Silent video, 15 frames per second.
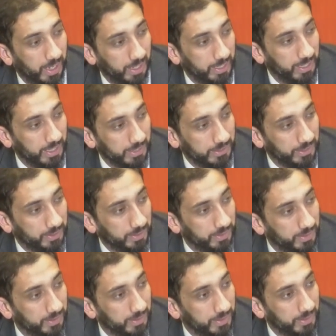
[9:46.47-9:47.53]
ala yasir.
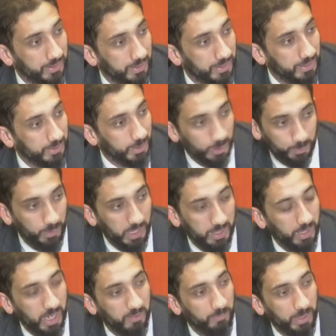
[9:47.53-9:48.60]

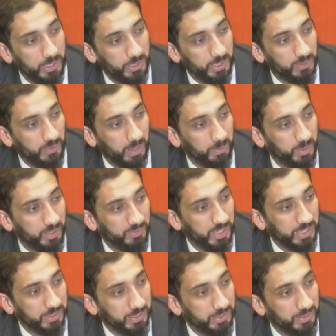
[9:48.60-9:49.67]
Have patience, family of
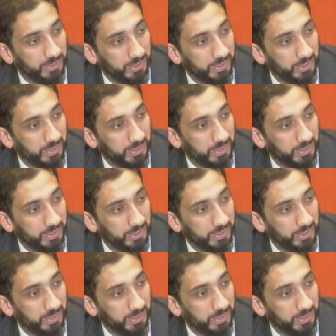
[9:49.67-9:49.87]
Yasir.